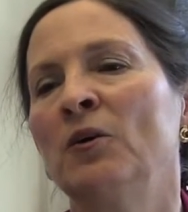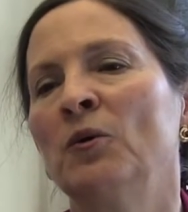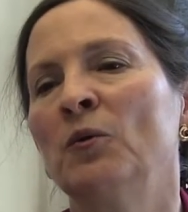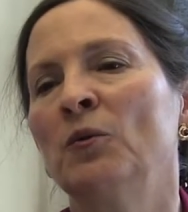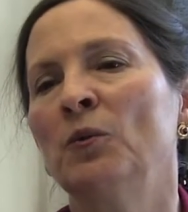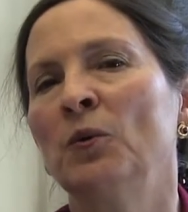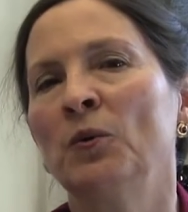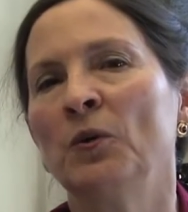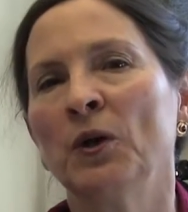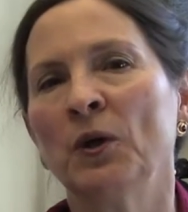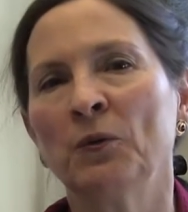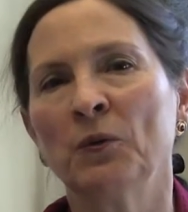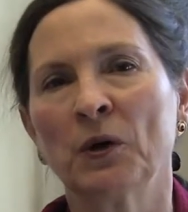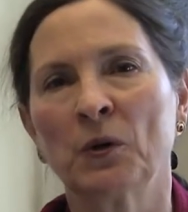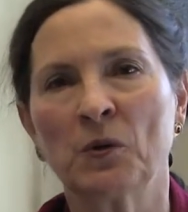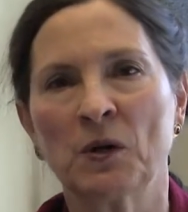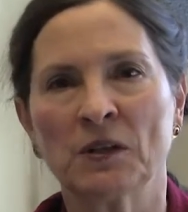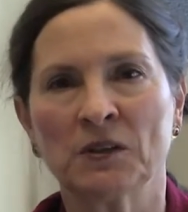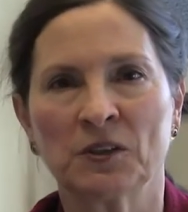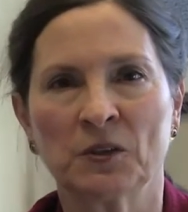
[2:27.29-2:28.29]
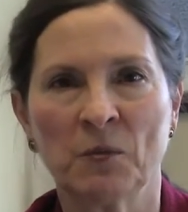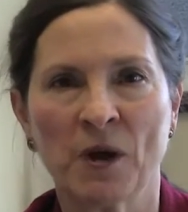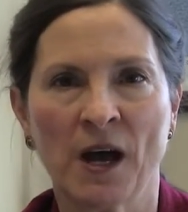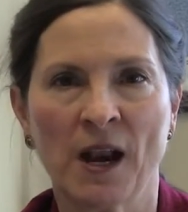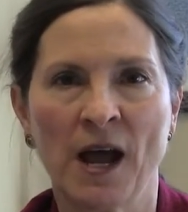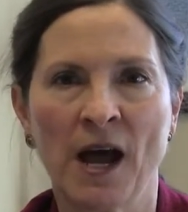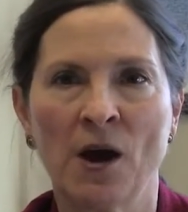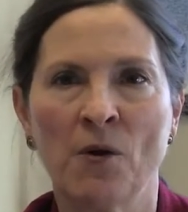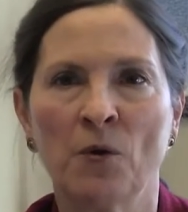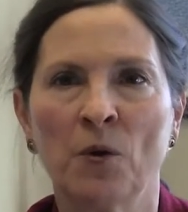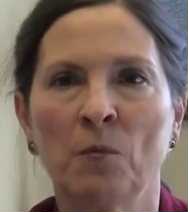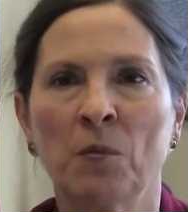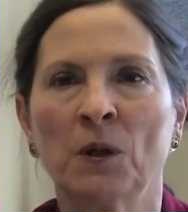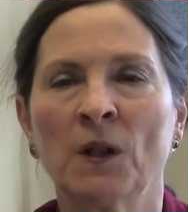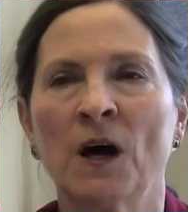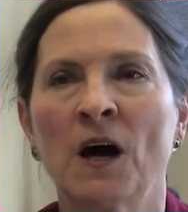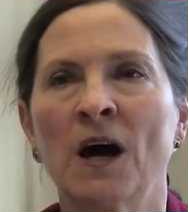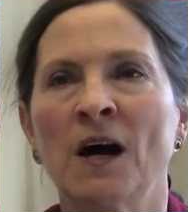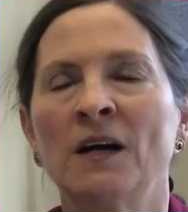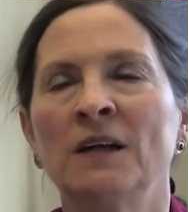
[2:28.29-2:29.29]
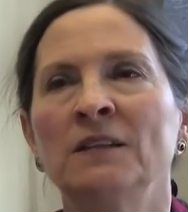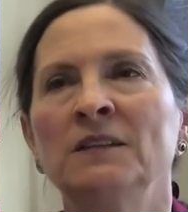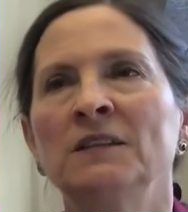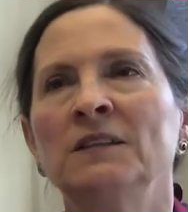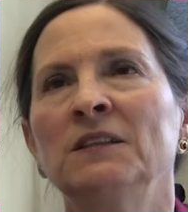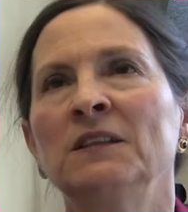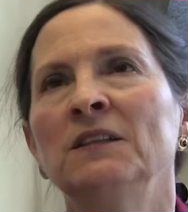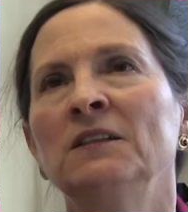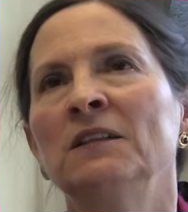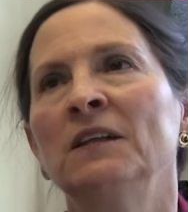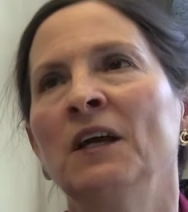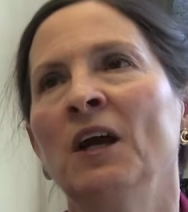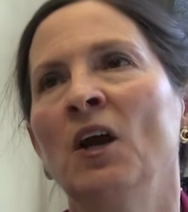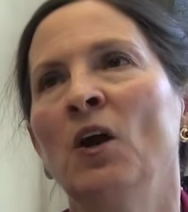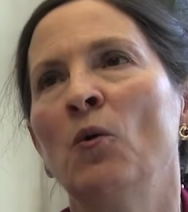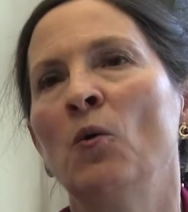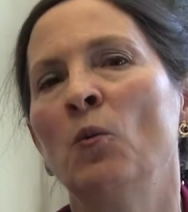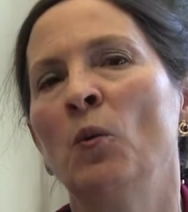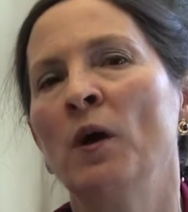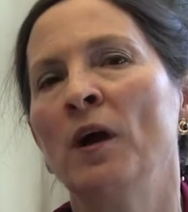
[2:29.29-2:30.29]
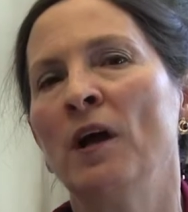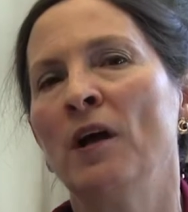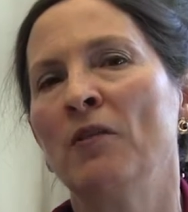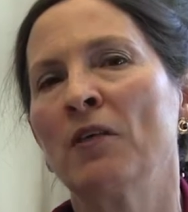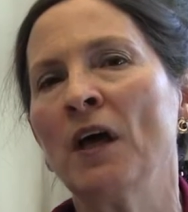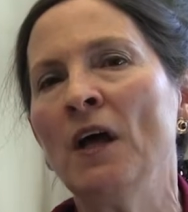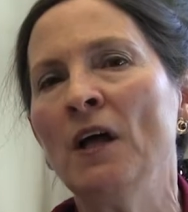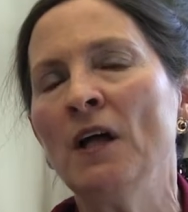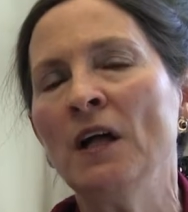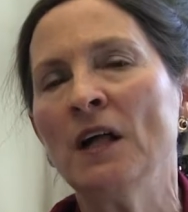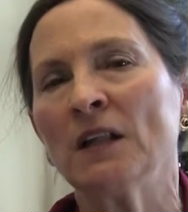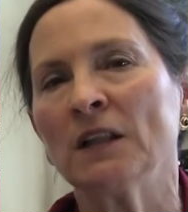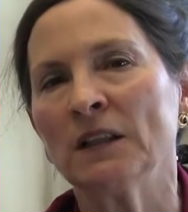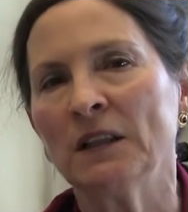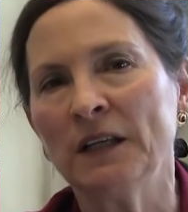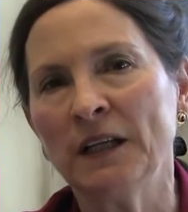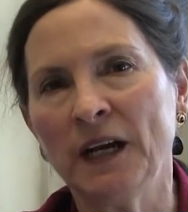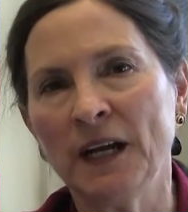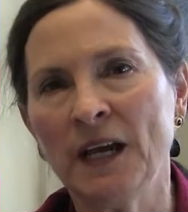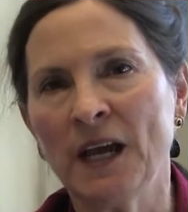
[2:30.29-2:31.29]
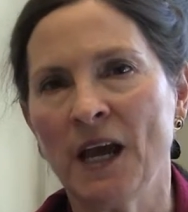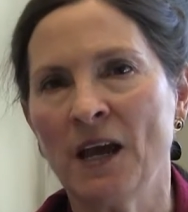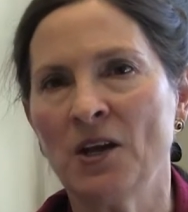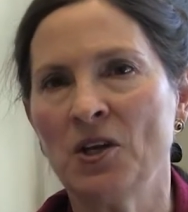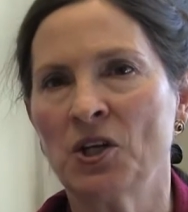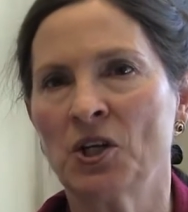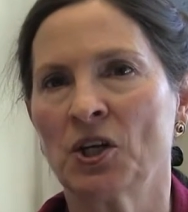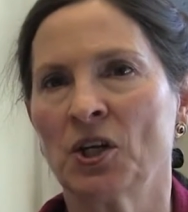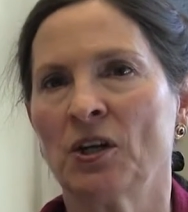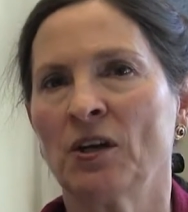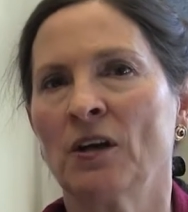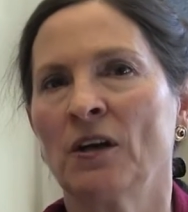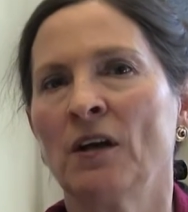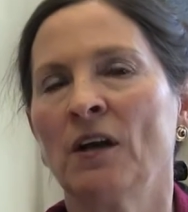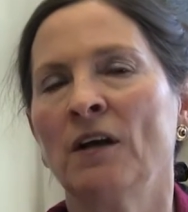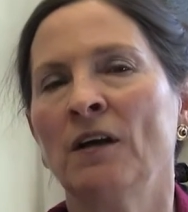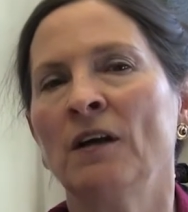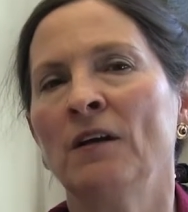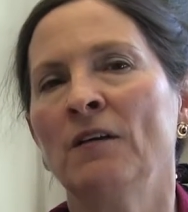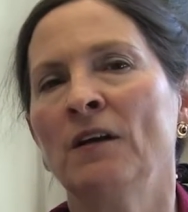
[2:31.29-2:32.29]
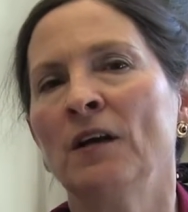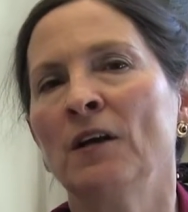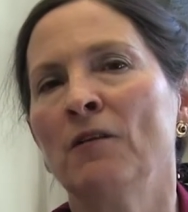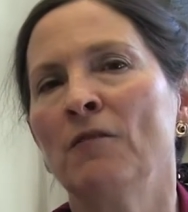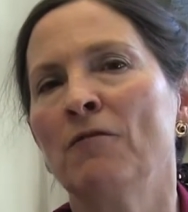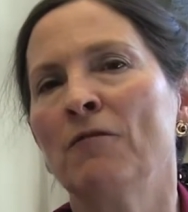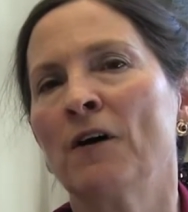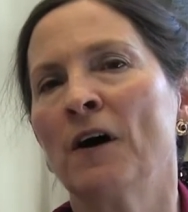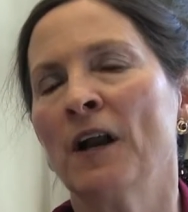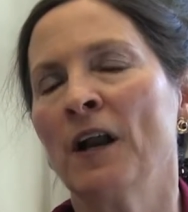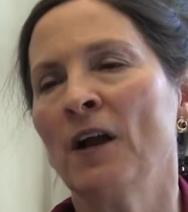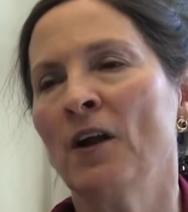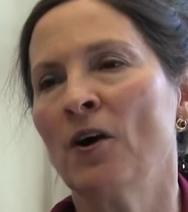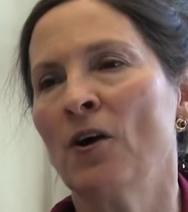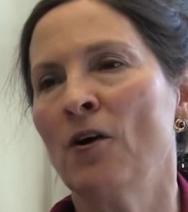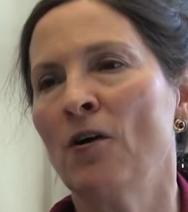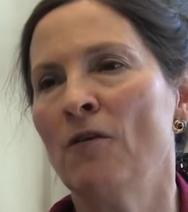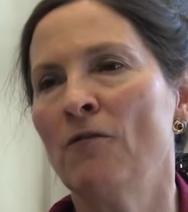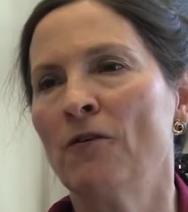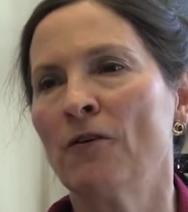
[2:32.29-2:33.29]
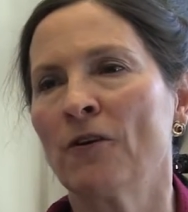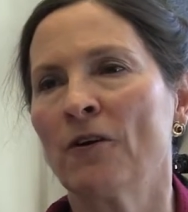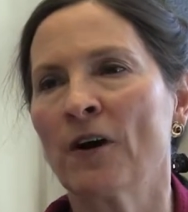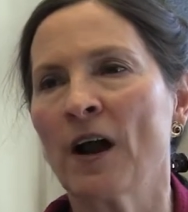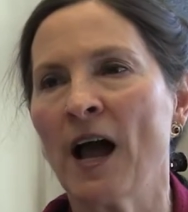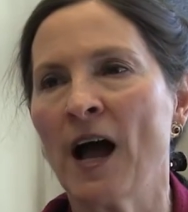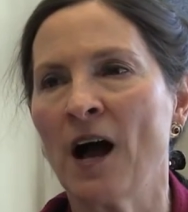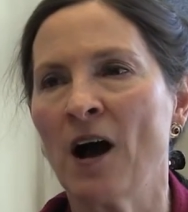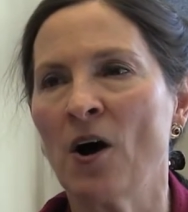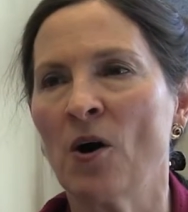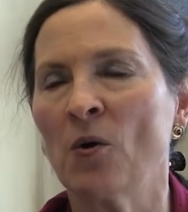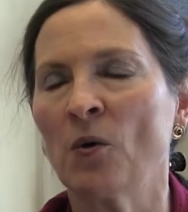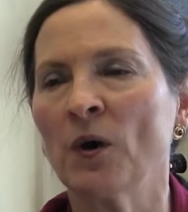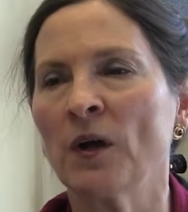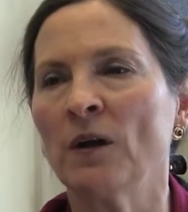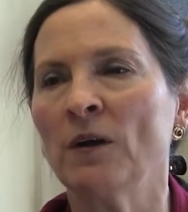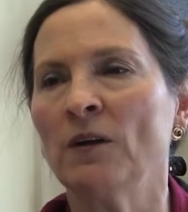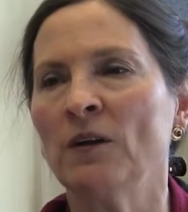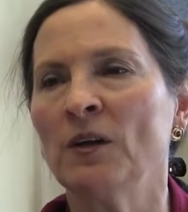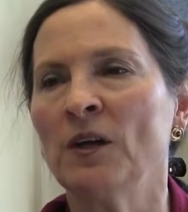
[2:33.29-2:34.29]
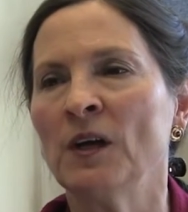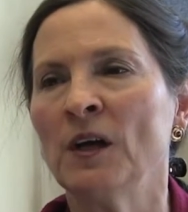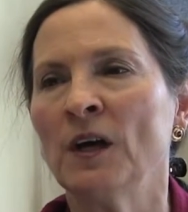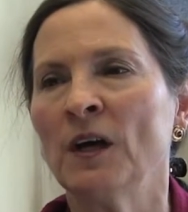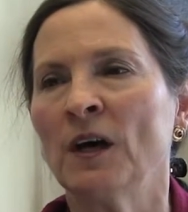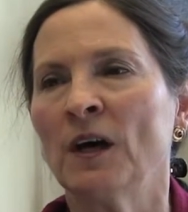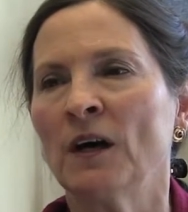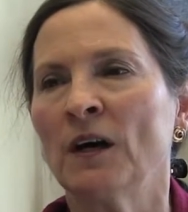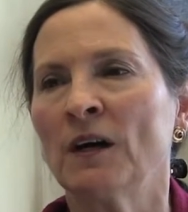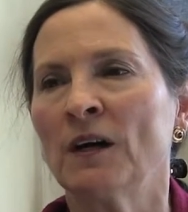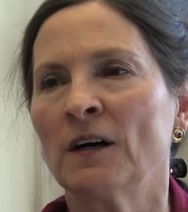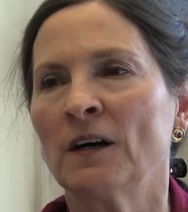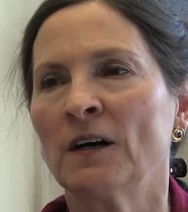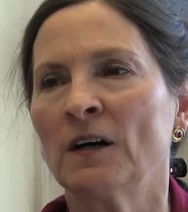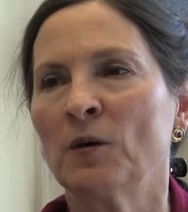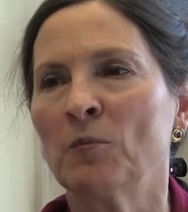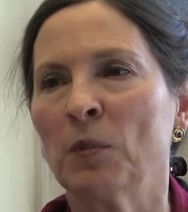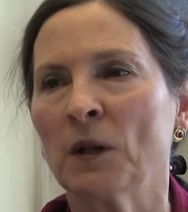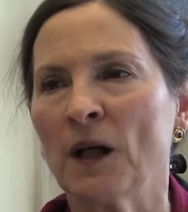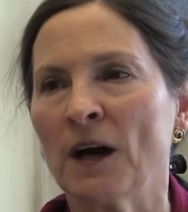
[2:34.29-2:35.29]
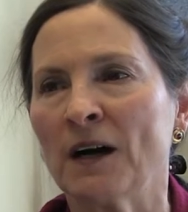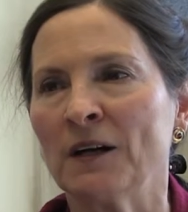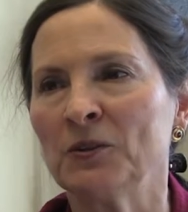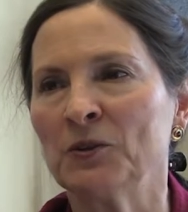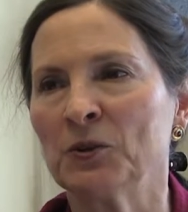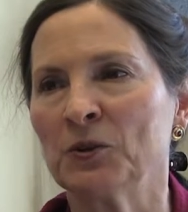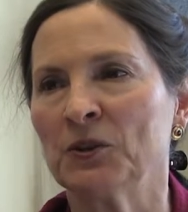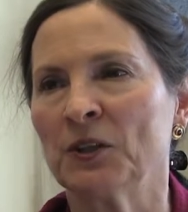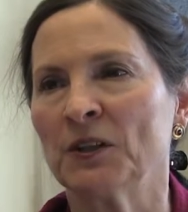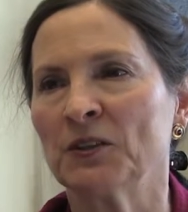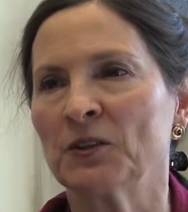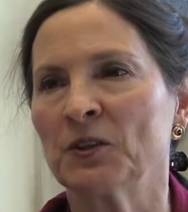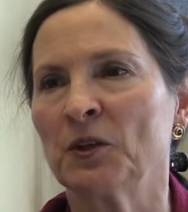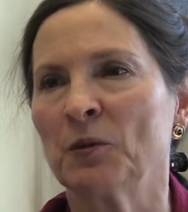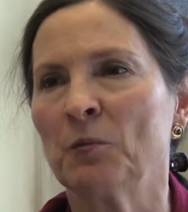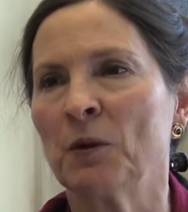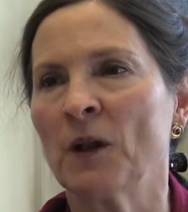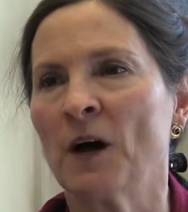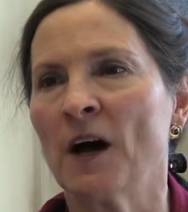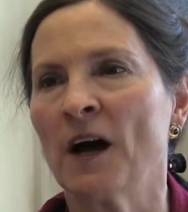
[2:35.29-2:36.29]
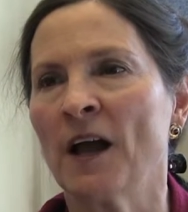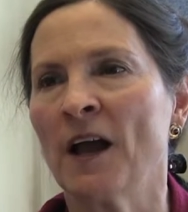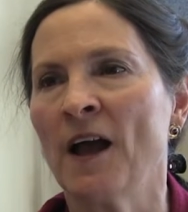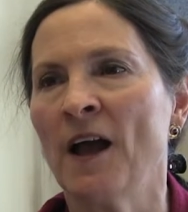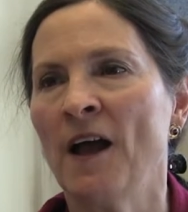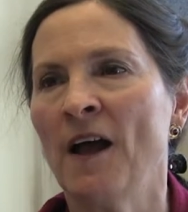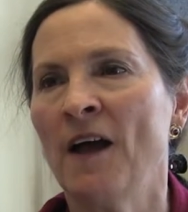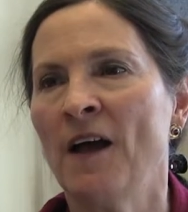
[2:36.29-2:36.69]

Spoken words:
ruling requests about how it applies, dealing with litigation in fighting over how it applies or doesn't apply.